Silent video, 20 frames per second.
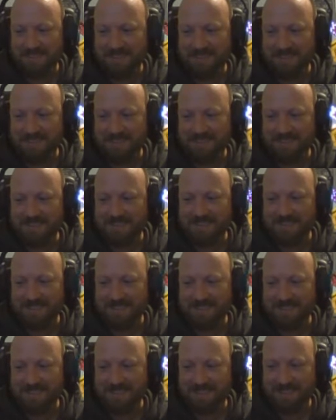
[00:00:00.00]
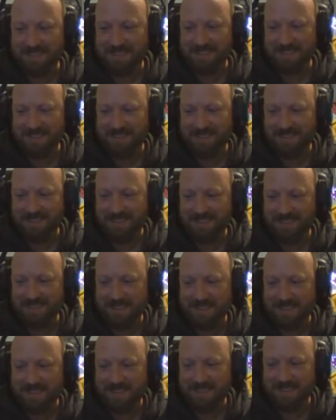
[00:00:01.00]

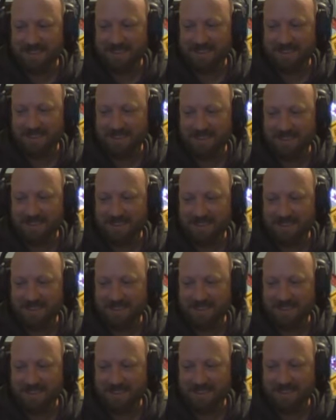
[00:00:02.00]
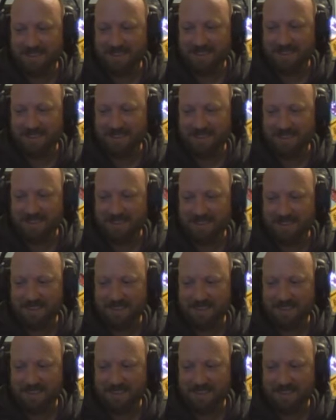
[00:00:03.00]

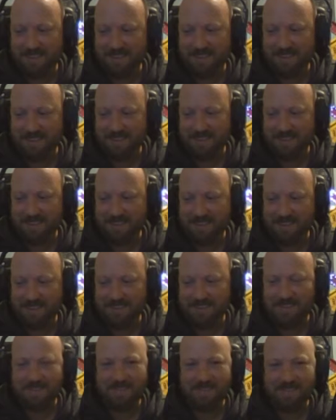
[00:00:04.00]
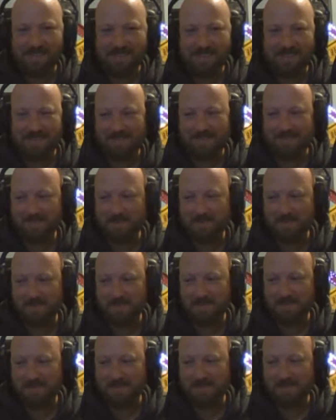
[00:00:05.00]

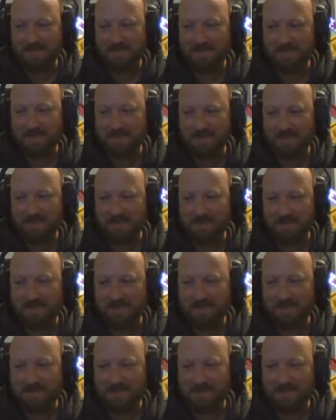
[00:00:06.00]
[no speech]